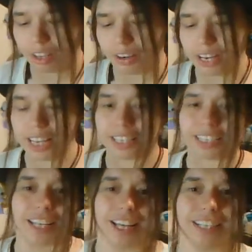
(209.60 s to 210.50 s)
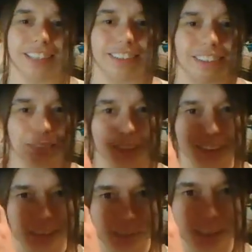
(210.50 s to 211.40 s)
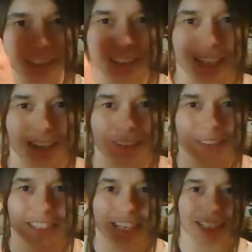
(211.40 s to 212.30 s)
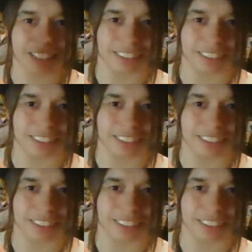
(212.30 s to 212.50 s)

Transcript: Alright, and it was the Waite tarot deck.